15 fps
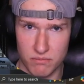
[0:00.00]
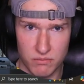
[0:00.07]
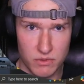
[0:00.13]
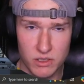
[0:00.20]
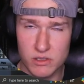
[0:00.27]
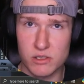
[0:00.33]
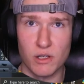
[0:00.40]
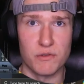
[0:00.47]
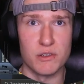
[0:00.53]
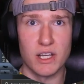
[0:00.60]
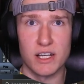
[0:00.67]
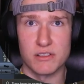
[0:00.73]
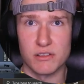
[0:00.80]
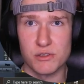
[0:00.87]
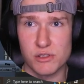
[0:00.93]
So if you
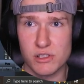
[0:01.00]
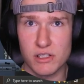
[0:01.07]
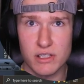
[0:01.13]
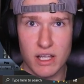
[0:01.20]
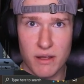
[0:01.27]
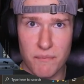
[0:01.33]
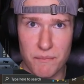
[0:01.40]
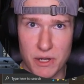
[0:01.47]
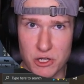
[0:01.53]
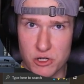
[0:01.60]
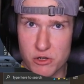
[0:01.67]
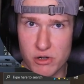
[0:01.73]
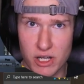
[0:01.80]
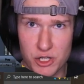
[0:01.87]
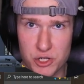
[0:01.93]
guys are interested in that, make sure
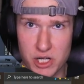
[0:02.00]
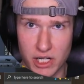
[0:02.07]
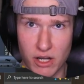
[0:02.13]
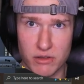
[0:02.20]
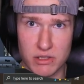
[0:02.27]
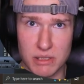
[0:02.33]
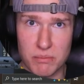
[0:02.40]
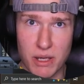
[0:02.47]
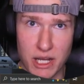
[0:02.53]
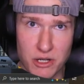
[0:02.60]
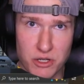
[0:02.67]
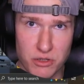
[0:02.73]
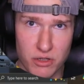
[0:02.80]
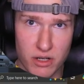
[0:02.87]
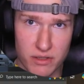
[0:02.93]
you guys check out the
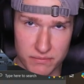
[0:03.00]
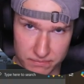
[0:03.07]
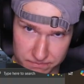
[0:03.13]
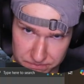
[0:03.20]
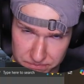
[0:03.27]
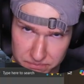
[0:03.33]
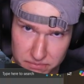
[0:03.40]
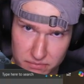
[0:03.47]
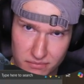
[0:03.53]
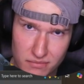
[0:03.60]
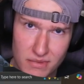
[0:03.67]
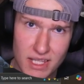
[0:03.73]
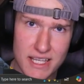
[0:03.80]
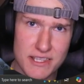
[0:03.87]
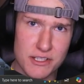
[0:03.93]
Patreon
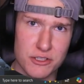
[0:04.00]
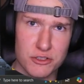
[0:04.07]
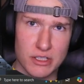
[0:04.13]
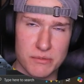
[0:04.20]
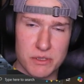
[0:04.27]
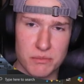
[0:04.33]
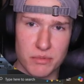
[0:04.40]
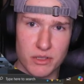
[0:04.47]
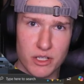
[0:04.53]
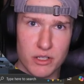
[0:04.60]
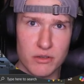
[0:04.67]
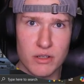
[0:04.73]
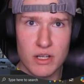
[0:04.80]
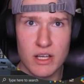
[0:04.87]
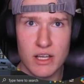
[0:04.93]
in the description
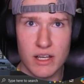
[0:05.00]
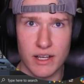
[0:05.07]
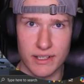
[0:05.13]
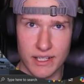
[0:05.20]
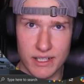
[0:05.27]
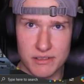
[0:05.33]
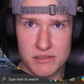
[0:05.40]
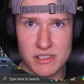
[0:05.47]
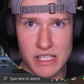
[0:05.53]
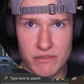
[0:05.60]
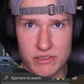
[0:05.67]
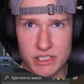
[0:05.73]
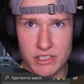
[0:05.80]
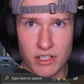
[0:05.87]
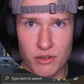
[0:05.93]
below. Again,
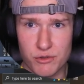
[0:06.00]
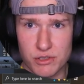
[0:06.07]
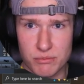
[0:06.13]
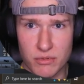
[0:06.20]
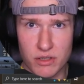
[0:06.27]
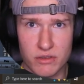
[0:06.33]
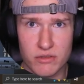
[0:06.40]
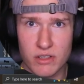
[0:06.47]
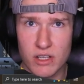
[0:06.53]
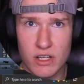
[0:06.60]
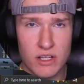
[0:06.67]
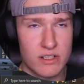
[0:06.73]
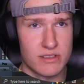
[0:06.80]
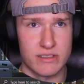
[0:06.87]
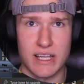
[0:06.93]
$17 a month
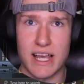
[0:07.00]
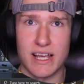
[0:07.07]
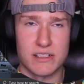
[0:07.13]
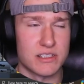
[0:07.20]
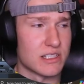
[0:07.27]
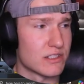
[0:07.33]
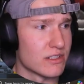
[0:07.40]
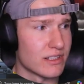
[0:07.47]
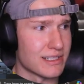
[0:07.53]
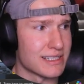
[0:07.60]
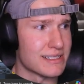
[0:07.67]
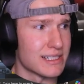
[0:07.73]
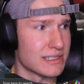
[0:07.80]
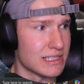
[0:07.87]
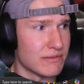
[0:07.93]
to access to like
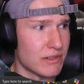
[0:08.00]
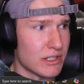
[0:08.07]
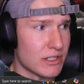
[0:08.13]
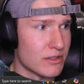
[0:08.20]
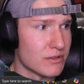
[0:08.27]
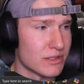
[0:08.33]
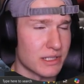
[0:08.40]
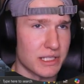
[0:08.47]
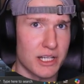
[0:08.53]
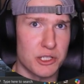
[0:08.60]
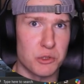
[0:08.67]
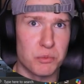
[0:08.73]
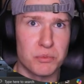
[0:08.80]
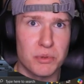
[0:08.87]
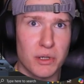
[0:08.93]
60 videos, and again, you
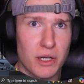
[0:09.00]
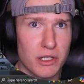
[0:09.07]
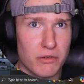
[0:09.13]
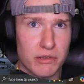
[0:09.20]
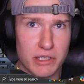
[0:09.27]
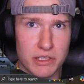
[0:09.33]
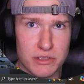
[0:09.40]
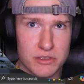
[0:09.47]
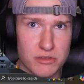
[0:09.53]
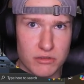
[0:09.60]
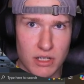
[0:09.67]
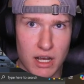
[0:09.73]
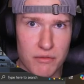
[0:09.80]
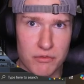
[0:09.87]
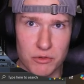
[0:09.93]
probably only need to
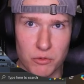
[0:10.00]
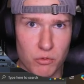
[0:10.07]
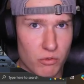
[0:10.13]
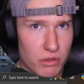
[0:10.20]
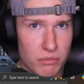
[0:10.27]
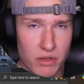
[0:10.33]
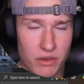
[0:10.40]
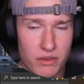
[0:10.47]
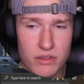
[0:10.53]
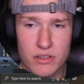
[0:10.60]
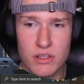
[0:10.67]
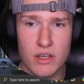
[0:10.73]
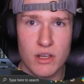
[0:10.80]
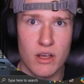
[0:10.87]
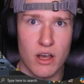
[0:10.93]
subscribe for 1 month.
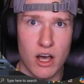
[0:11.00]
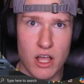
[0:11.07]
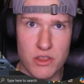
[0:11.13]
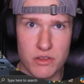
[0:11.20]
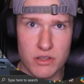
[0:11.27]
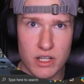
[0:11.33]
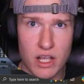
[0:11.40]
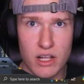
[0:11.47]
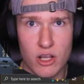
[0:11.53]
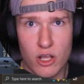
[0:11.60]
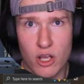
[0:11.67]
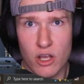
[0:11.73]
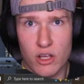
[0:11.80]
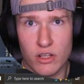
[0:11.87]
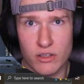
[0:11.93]
Other than that,
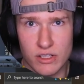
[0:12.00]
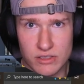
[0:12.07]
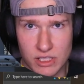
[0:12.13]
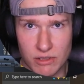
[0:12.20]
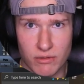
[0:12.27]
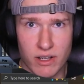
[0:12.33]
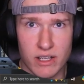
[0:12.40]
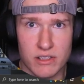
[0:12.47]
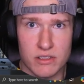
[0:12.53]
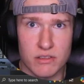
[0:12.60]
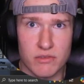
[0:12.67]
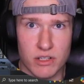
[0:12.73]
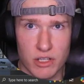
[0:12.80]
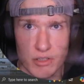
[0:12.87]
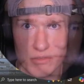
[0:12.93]
let's get right into the
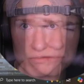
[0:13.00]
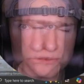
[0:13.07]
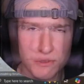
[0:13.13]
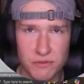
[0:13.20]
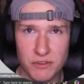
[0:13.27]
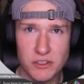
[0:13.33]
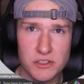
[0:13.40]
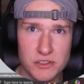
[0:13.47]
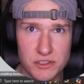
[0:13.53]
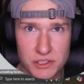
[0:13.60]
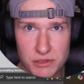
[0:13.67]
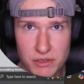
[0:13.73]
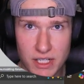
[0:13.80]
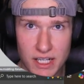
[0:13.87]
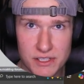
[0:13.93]
video. The first that you
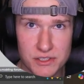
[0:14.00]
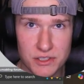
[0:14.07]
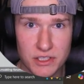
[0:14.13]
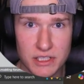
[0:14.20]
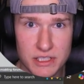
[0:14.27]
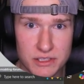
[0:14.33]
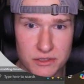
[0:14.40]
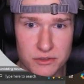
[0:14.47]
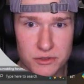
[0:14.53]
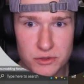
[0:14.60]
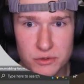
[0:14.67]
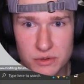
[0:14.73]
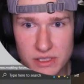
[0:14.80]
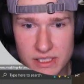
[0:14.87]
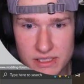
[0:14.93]
guys are going to need to
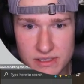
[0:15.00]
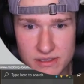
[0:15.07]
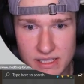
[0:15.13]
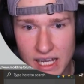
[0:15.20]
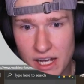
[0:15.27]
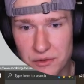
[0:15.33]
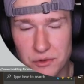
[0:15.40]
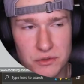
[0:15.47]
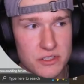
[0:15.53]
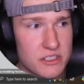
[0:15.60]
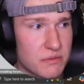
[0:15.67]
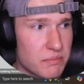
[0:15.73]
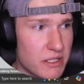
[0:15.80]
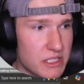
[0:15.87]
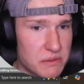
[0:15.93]
do is download this
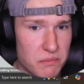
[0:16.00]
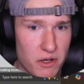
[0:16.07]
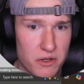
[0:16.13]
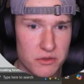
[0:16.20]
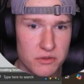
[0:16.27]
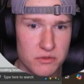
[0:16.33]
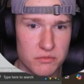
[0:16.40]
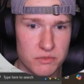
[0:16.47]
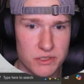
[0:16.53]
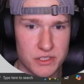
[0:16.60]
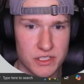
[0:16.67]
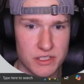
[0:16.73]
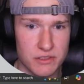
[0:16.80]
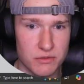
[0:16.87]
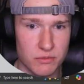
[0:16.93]
base model, which
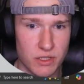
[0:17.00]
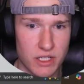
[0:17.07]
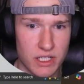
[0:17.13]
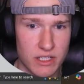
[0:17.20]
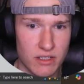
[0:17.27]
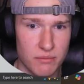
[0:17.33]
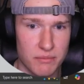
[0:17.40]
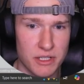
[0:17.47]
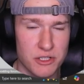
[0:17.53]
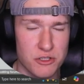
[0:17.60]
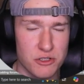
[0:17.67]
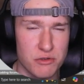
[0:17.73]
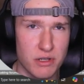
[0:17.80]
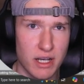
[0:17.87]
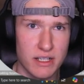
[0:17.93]
is right here. Make sure
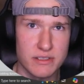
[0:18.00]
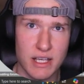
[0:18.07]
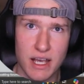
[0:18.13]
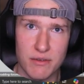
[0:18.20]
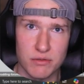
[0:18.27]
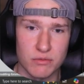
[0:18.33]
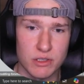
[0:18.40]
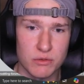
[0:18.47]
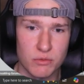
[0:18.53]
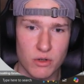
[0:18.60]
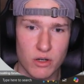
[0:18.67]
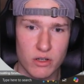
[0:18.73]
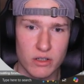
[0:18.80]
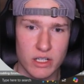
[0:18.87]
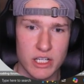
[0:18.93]
you guys have
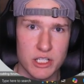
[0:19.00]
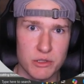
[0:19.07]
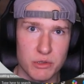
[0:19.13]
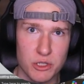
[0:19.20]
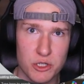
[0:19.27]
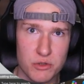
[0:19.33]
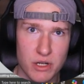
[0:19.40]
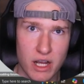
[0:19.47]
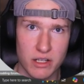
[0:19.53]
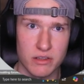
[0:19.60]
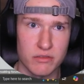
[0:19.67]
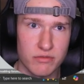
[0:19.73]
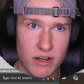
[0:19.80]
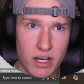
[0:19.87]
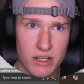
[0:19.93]
WinRAR and you extract the
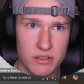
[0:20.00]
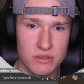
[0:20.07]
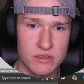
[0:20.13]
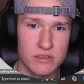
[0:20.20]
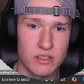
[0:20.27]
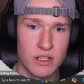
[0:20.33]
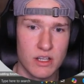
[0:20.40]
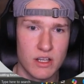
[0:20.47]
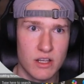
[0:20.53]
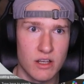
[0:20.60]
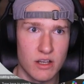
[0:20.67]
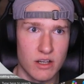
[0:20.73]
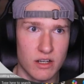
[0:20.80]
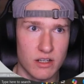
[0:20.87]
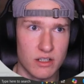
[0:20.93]
files,
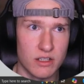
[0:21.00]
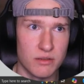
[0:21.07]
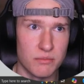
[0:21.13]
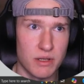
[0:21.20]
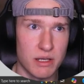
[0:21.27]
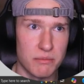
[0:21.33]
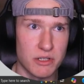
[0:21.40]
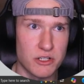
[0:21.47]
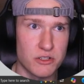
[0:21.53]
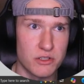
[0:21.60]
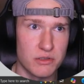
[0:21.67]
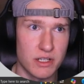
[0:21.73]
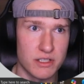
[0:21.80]
and make sure you guys